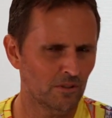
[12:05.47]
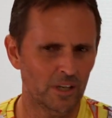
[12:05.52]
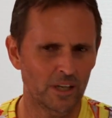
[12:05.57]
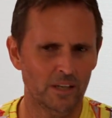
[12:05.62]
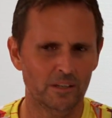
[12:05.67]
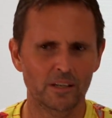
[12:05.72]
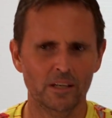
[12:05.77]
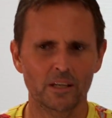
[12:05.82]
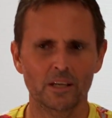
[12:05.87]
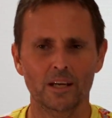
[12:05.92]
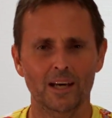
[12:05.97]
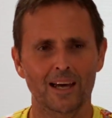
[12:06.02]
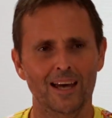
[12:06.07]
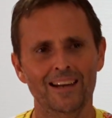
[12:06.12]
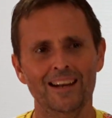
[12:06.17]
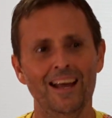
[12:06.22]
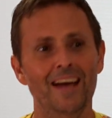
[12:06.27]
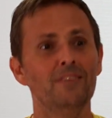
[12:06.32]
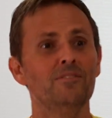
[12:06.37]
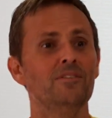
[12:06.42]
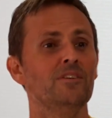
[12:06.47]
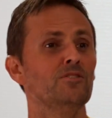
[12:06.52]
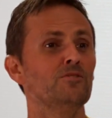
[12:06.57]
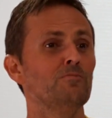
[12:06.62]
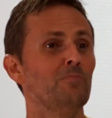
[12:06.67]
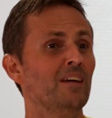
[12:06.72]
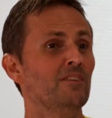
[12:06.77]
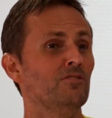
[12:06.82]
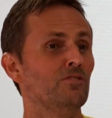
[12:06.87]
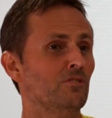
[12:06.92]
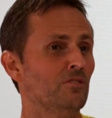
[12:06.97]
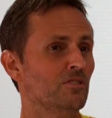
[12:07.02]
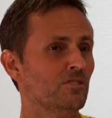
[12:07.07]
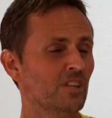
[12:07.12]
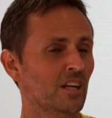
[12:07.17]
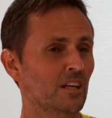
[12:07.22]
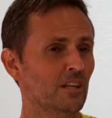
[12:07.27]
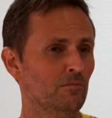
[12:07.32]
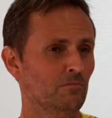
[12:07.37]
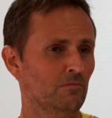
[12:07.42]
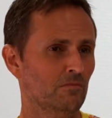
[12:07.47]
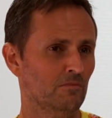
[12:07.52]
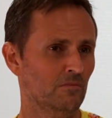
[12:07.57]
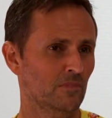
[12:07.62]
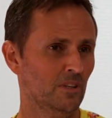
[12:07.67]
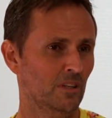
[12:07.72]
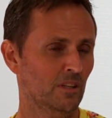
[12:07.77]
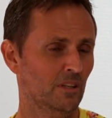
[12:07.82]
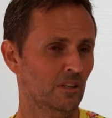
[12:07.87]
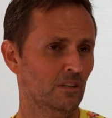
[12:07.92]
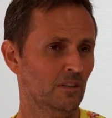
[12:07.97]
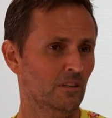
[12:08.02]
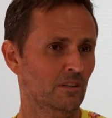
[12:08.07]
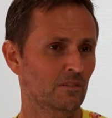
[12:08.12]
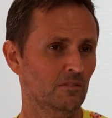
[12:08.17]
right? An atheist may do the same, mm -hmm.